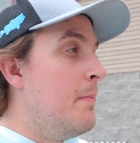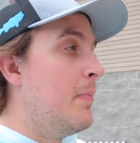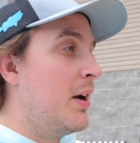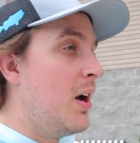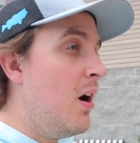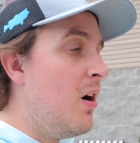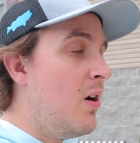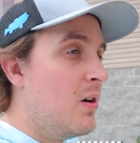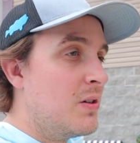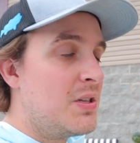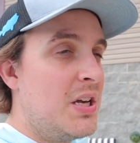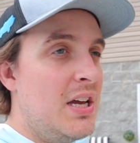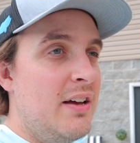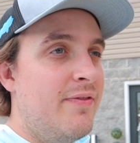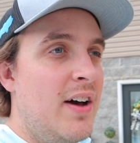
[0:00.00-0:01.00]

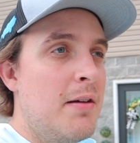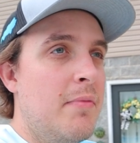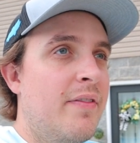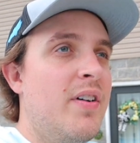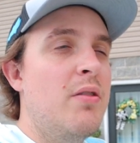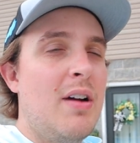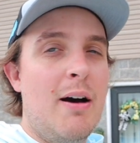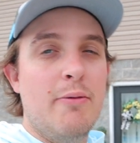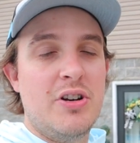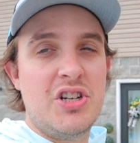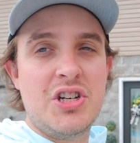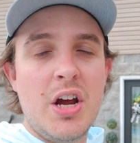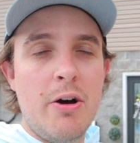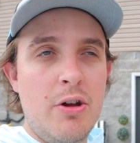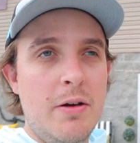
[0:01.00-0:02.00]
because if I had my phone, I would
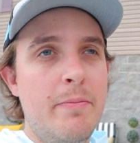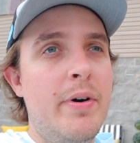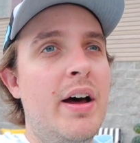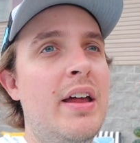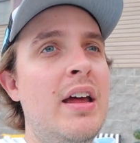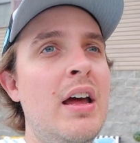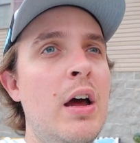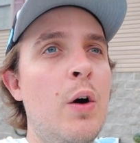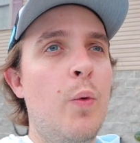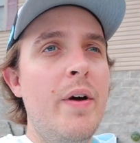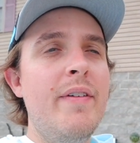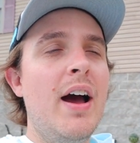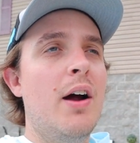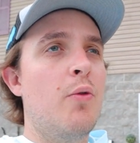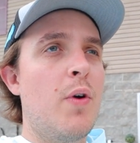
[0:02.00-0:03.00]
show you, but
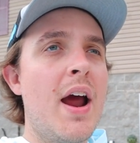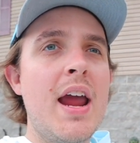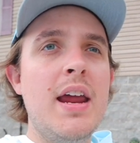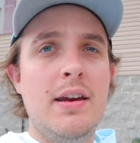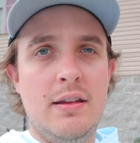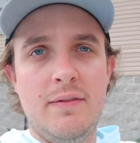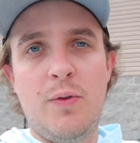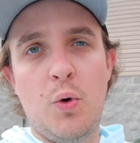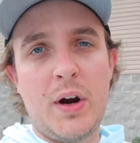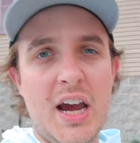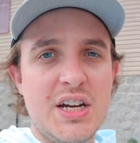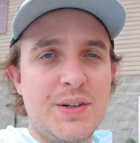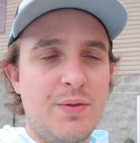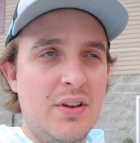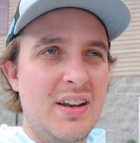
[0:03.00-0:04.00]
we've got rain in the
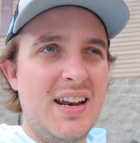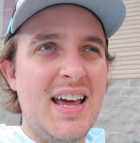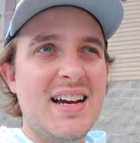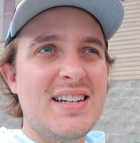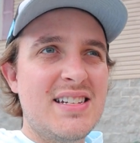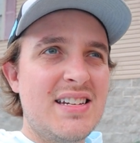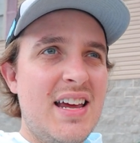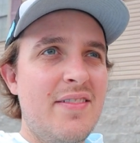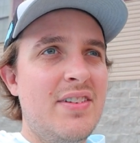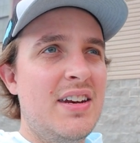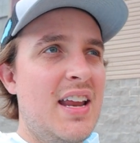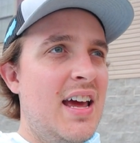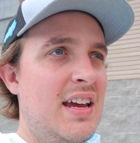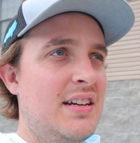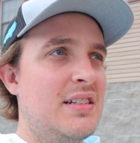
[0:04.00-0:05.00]
forecast for the next seven
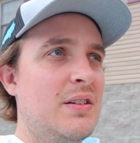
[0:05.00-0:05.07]
days.